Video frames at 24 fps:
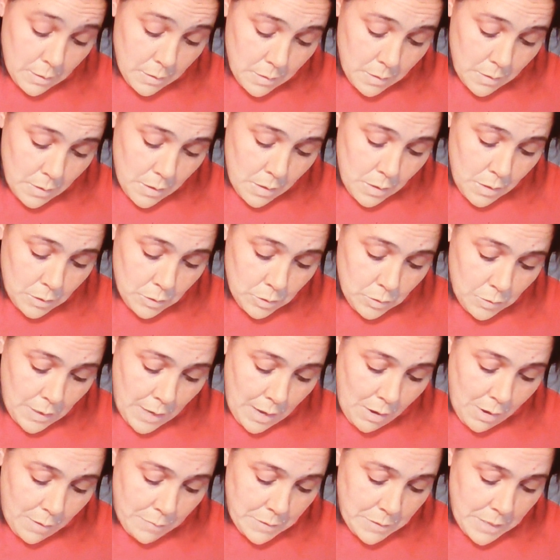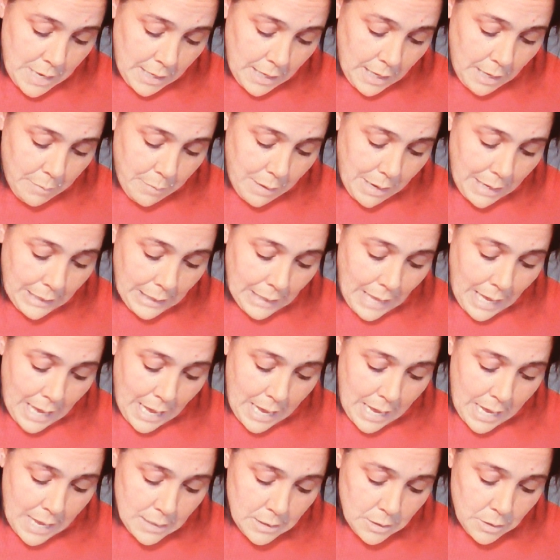So now I'm taking my
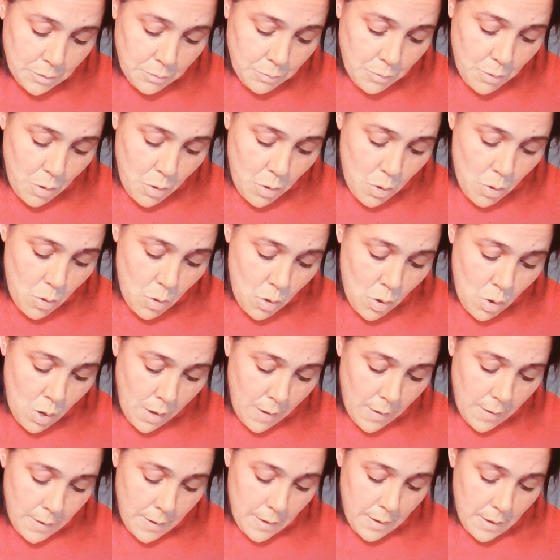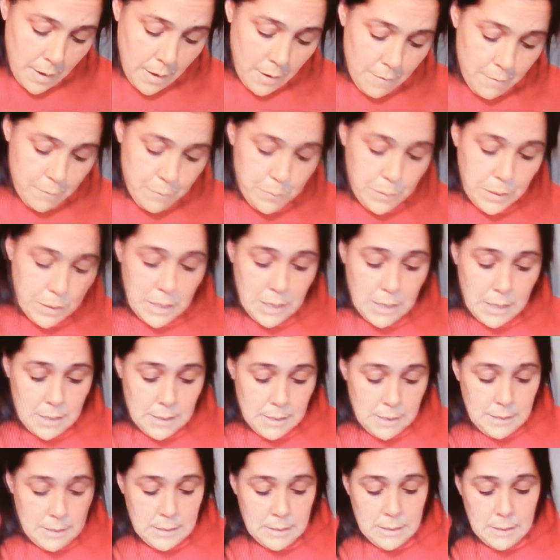last row of beads,
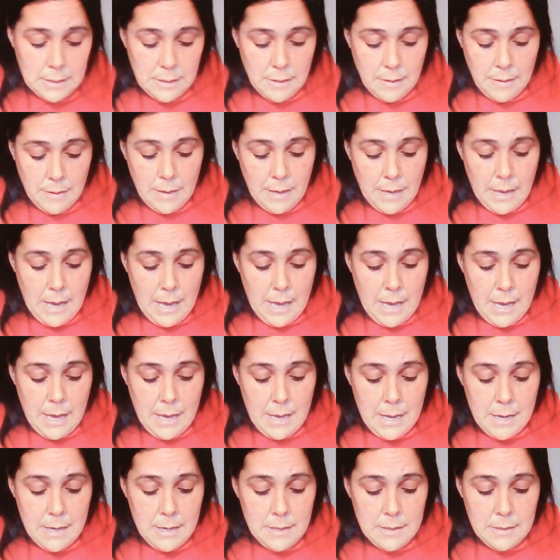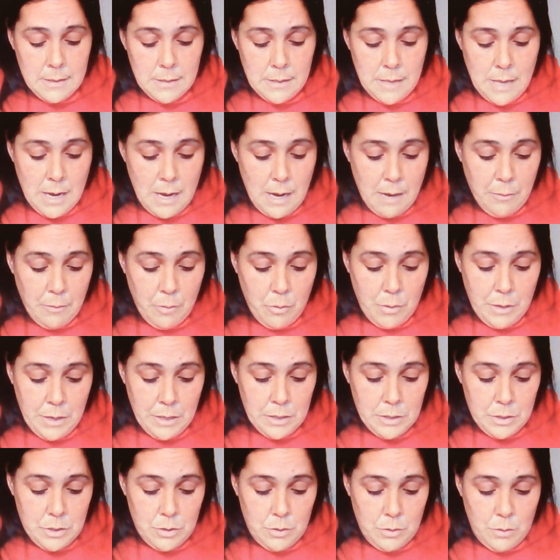and then I'm going to
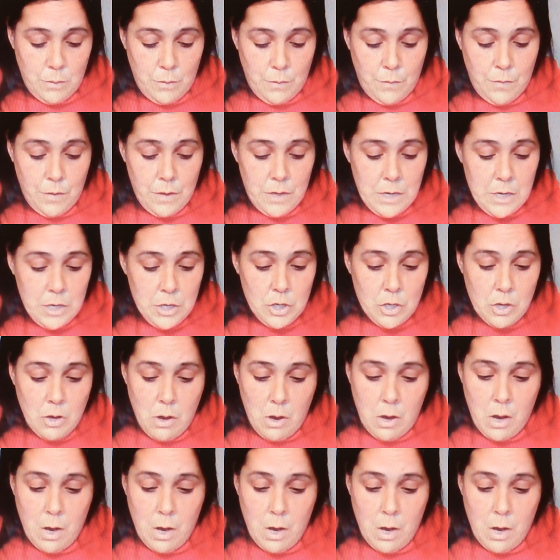finish off